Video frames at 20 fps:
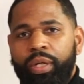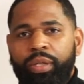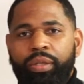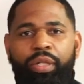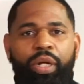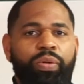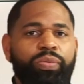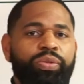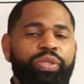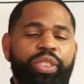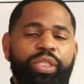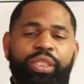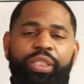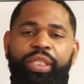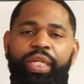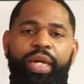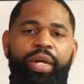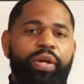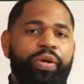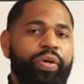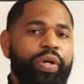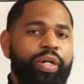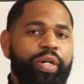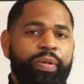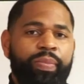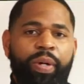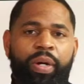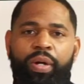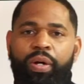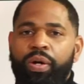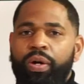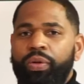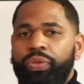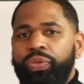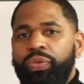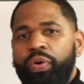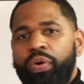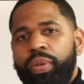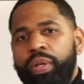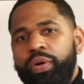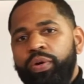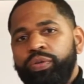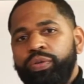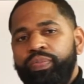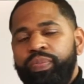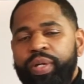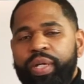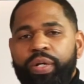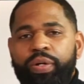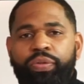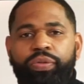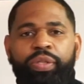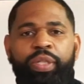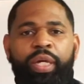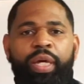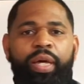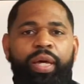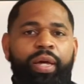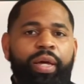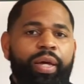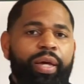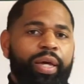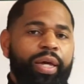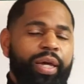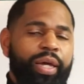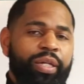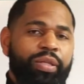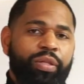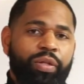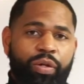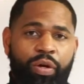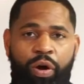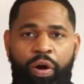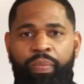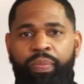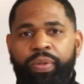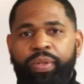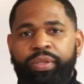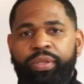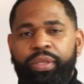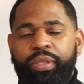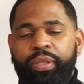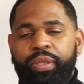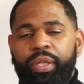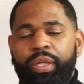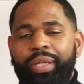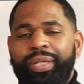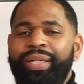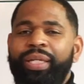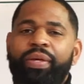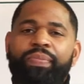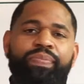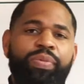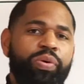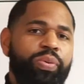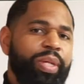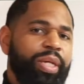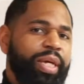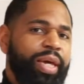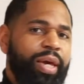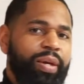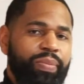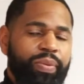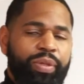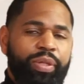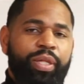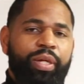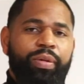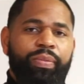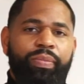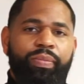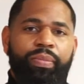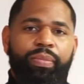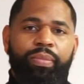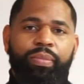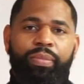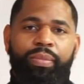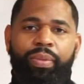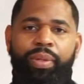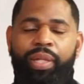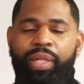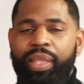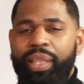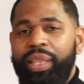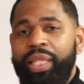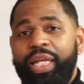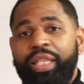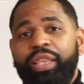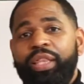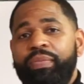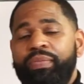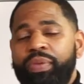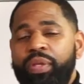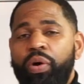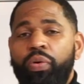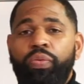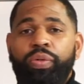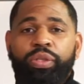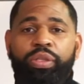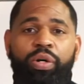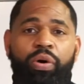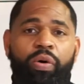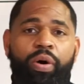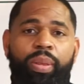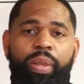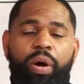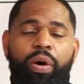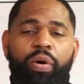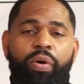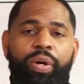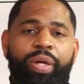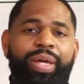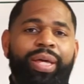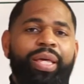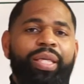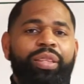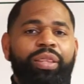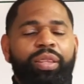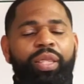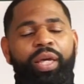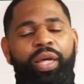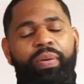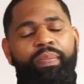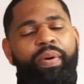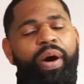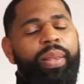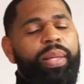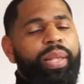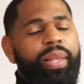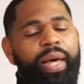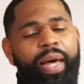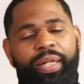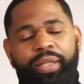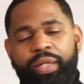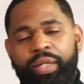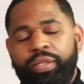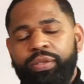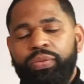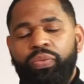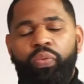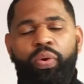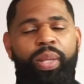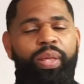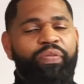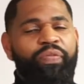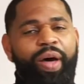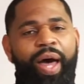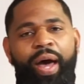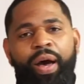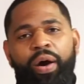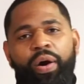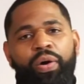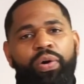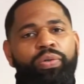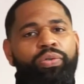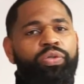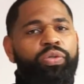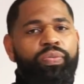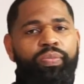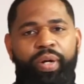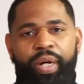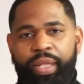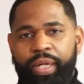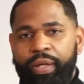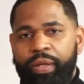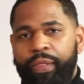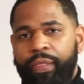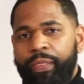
Don't just tear up or throw those bills in the garbage. Communicate with them. Let them know what's going on. Think about it like this. What if I owed you money?